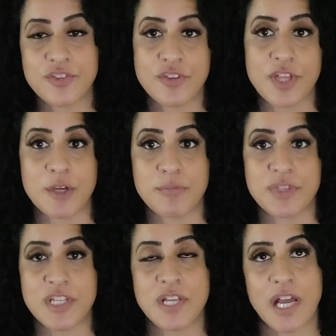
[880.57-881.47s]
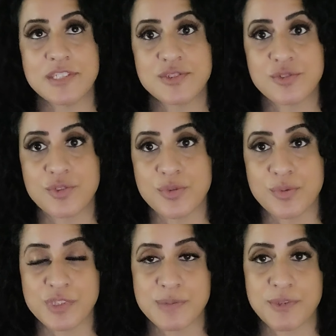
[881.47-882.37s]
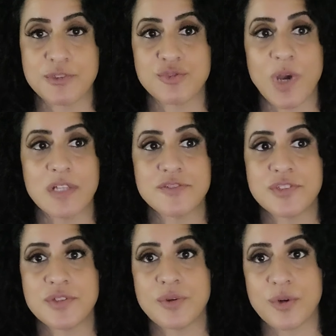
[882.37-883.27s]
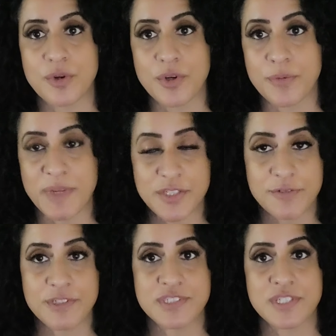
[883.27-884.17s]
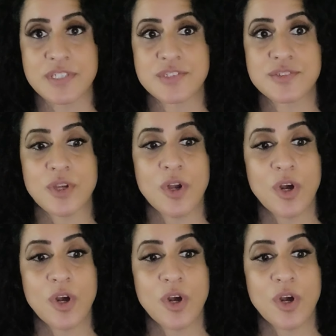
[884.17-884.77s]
to them that has to do with spirituality or metaphysics,